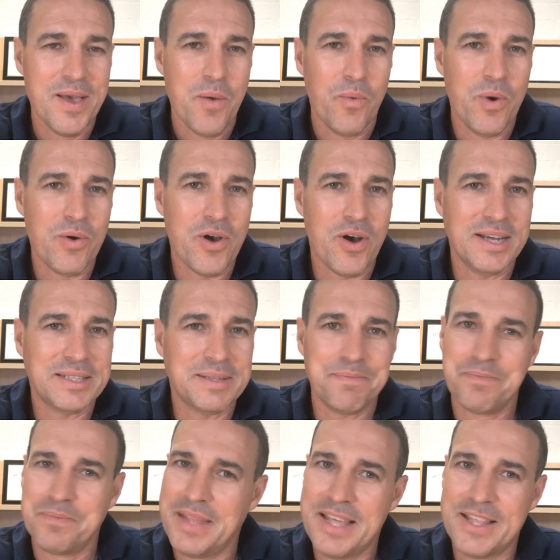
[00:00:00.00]
Well guys,
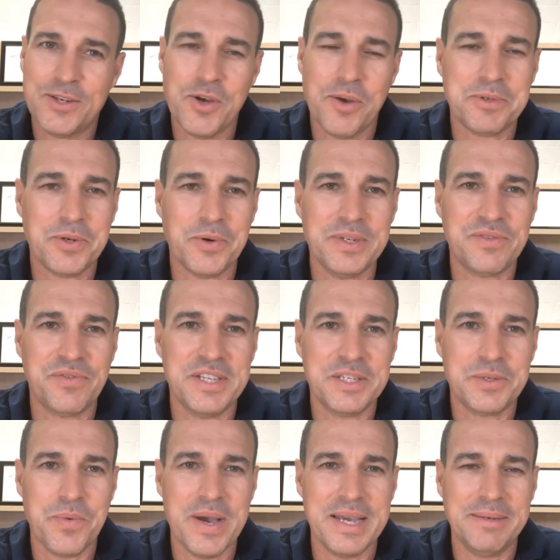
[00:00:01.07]
they're the top stories for
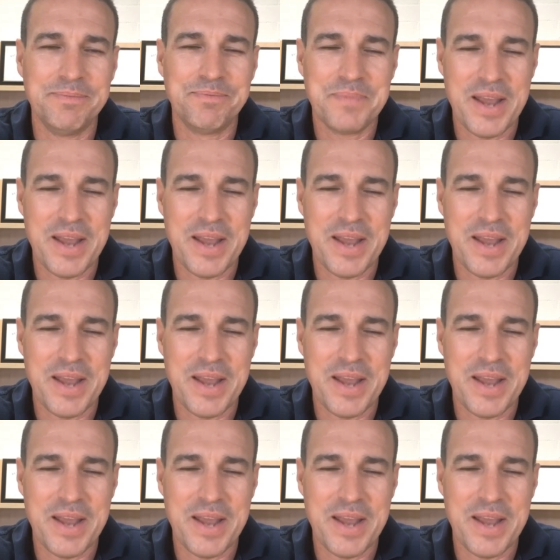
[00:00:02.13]
this week.